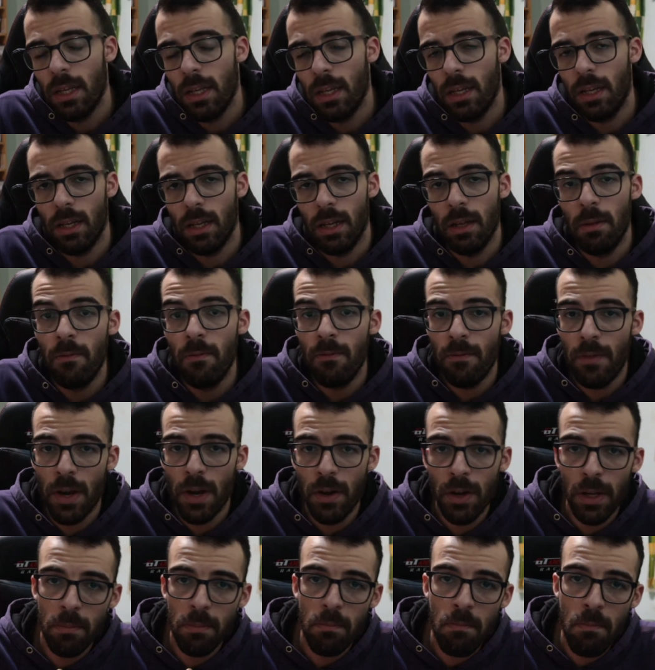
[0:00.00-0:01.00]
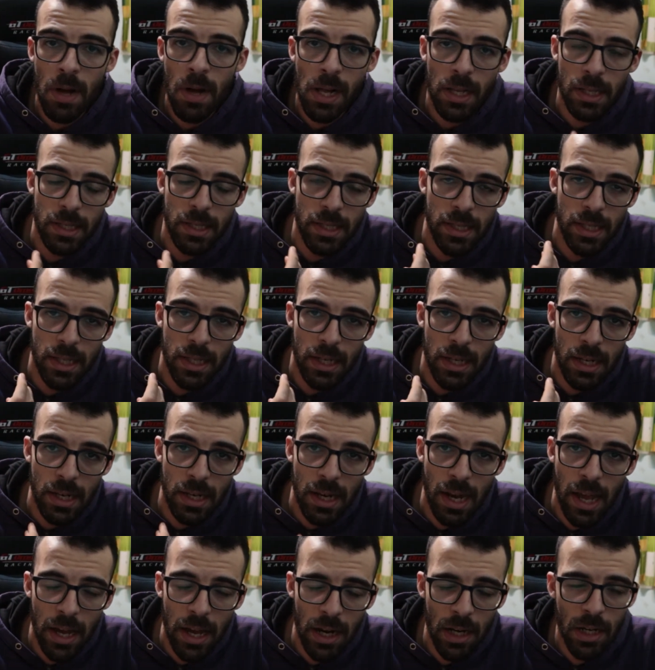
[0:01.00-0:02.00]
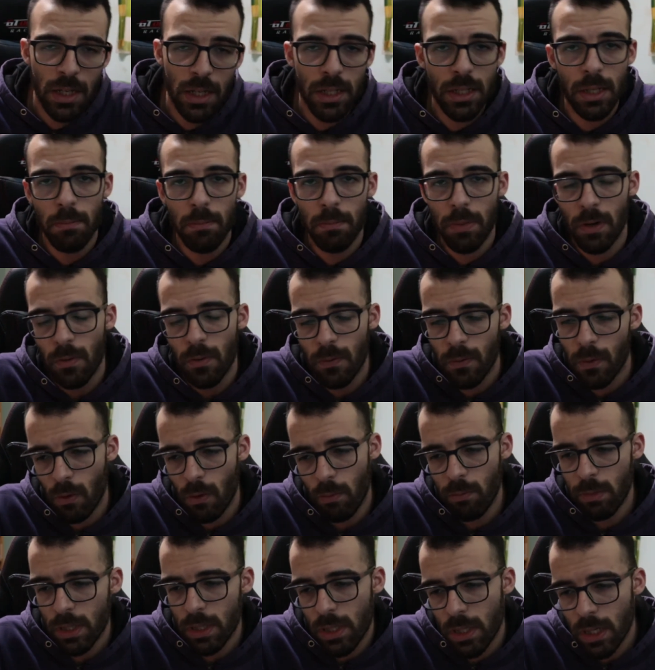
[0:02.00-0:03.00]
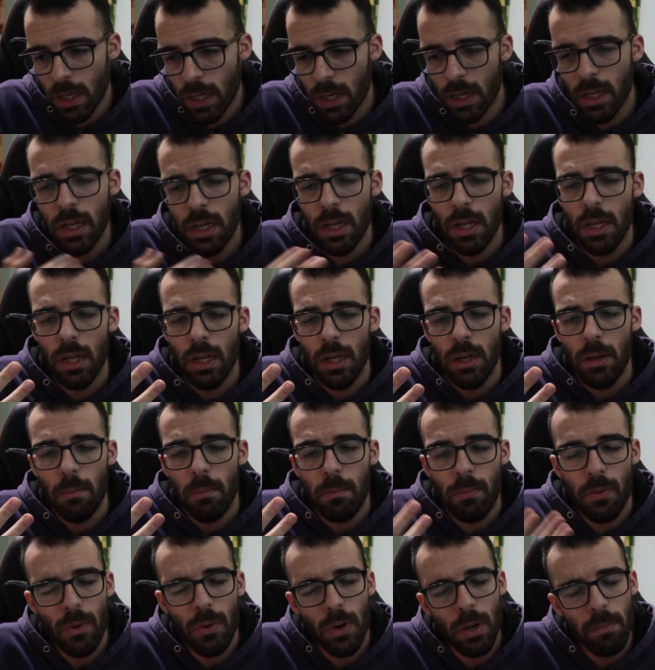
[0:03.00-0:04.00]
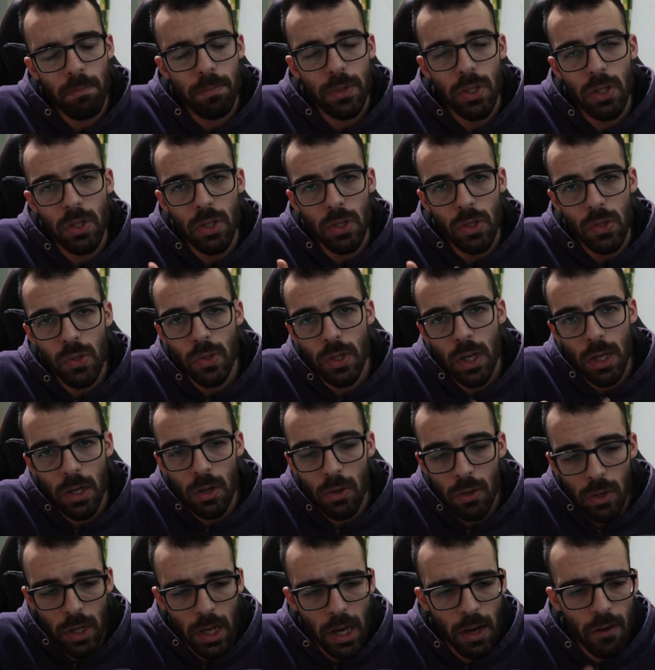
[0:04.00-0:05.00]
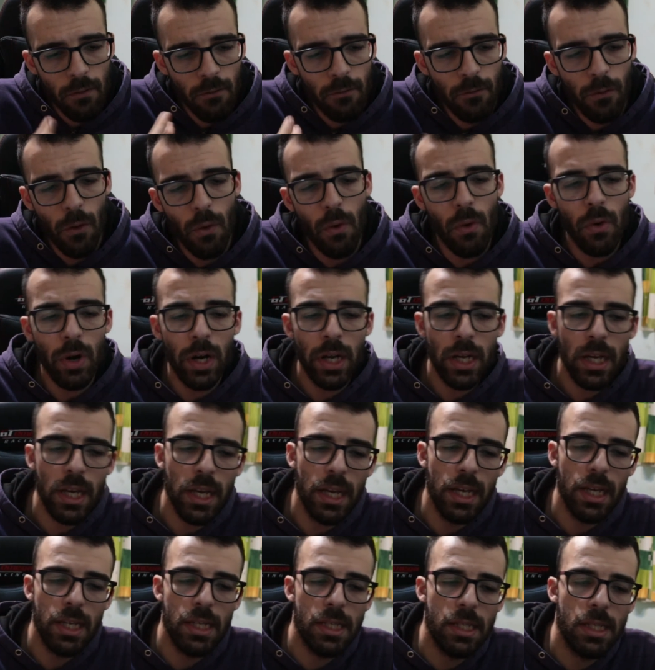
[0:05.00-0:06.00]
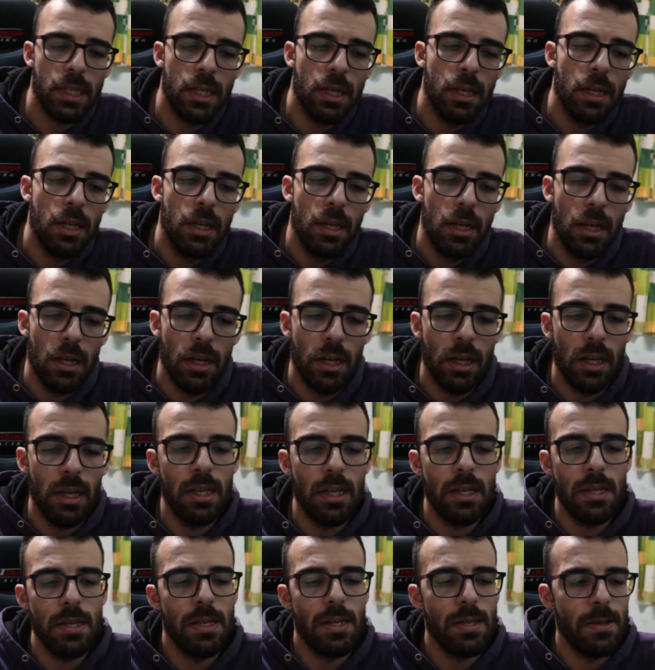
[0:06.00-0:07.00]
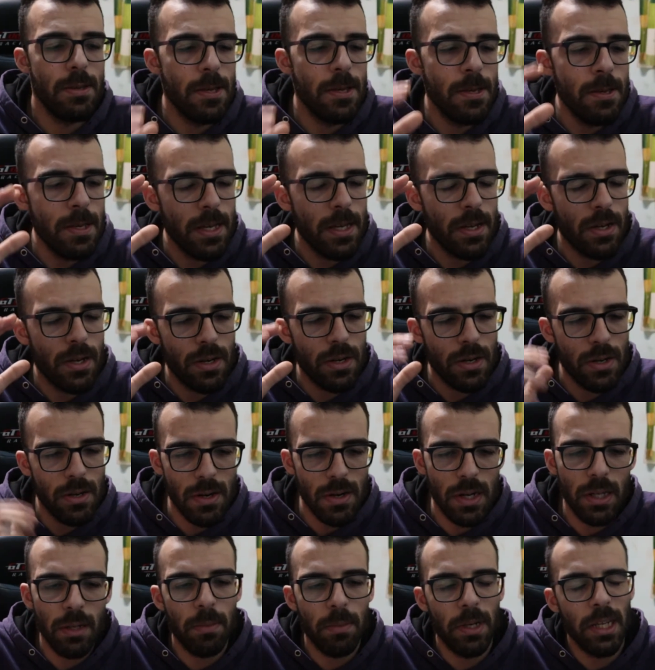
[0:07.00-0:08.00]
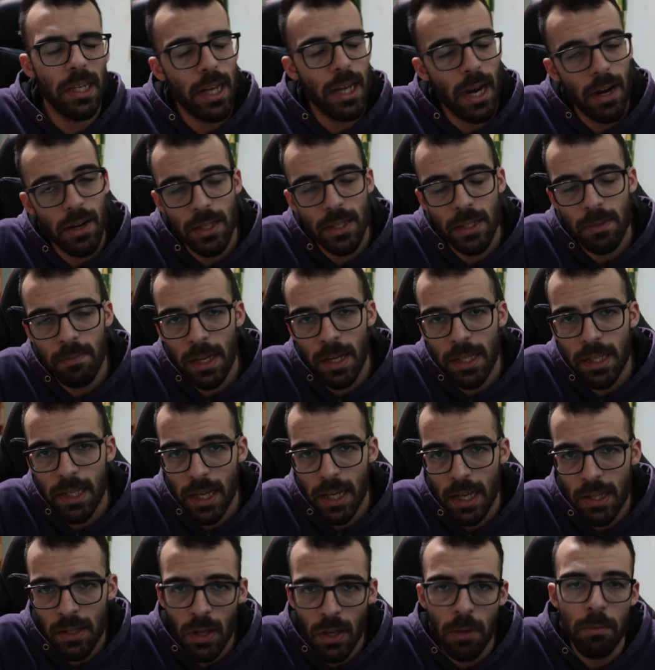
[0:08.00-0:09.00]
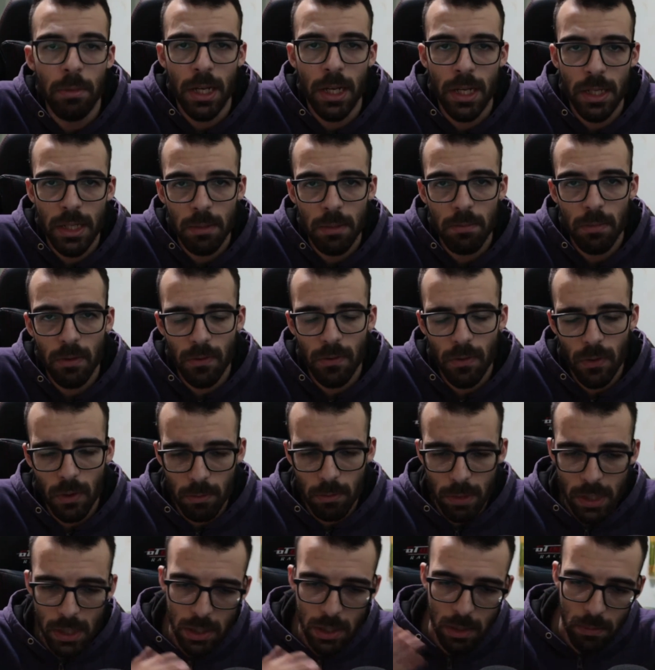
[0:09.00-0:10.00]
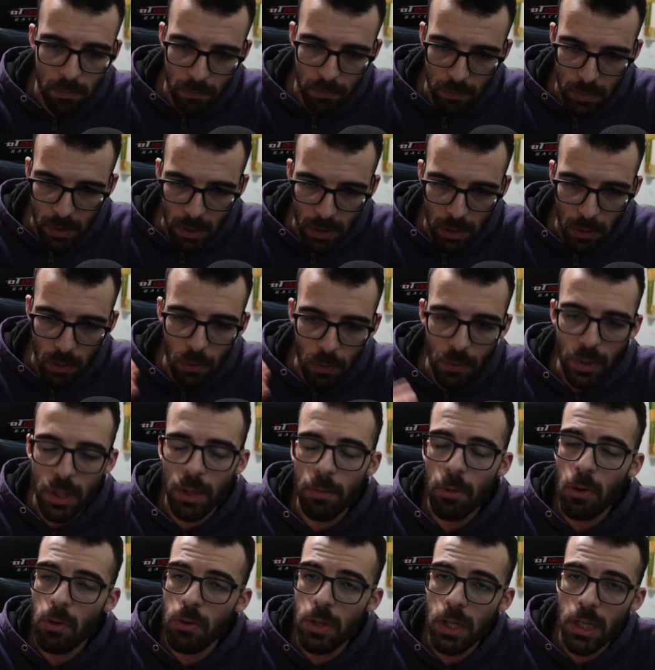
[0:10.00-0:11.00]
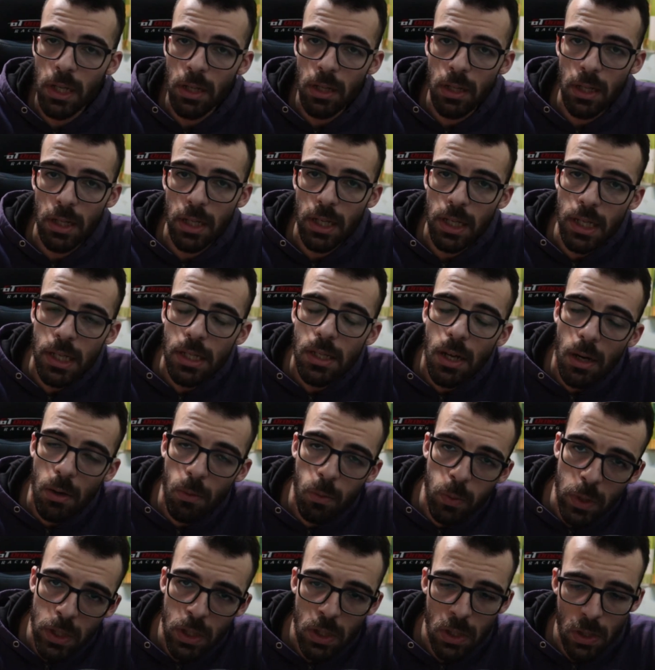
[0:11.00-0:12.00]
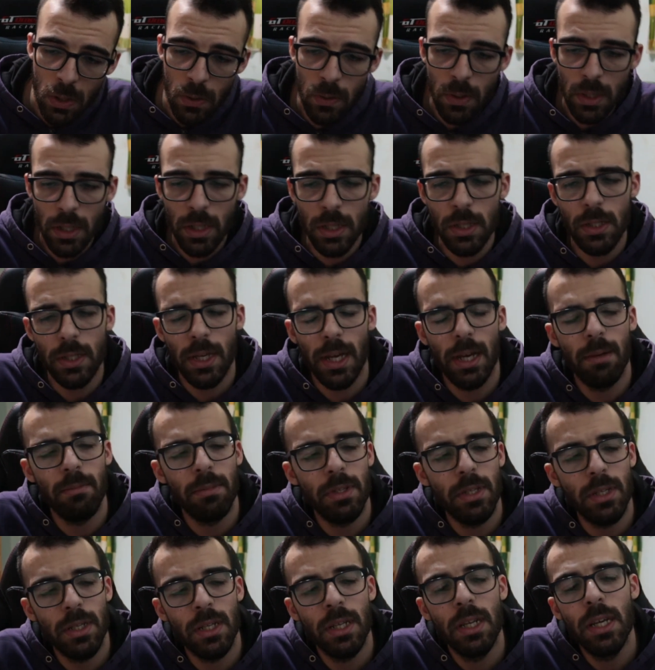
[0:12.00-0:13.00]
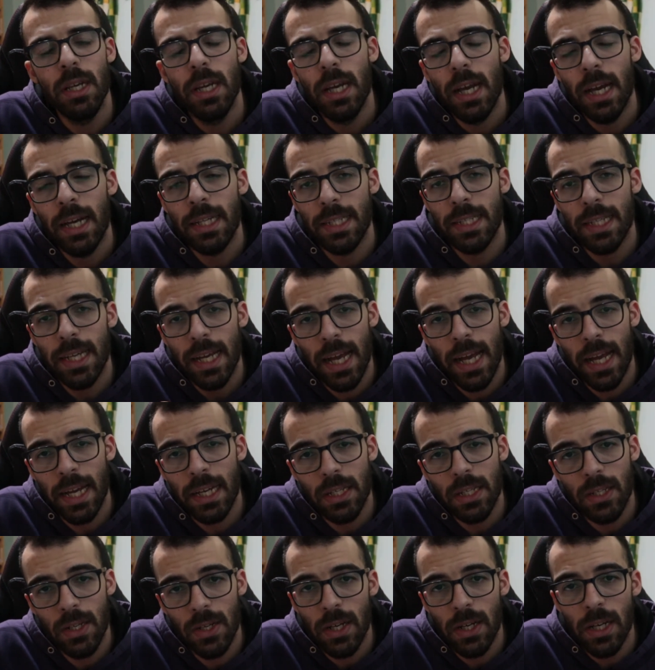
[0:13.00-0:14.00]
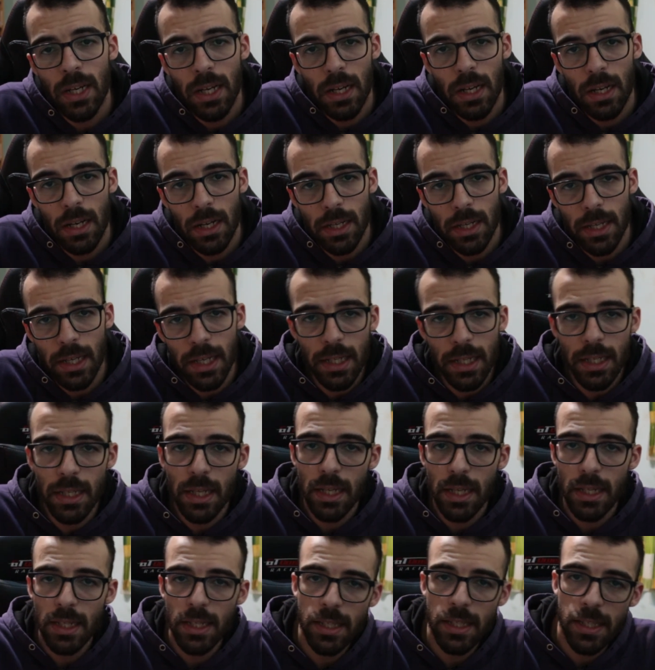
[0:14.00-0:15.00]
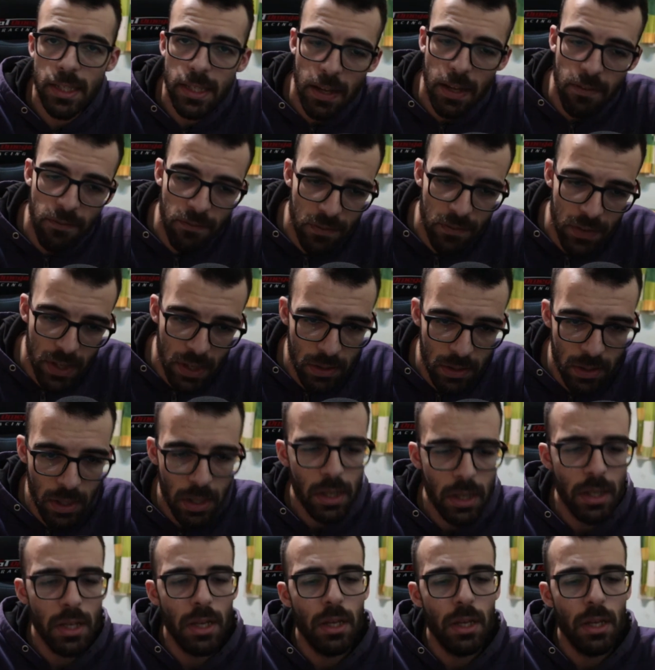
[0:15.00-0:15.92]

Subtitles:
and very multi-layered performance here. Props to Kaluuya for his incredibly charismatic and dominating performance. William O'Neill is our window into Hampton, and actor Lakeith Stanfield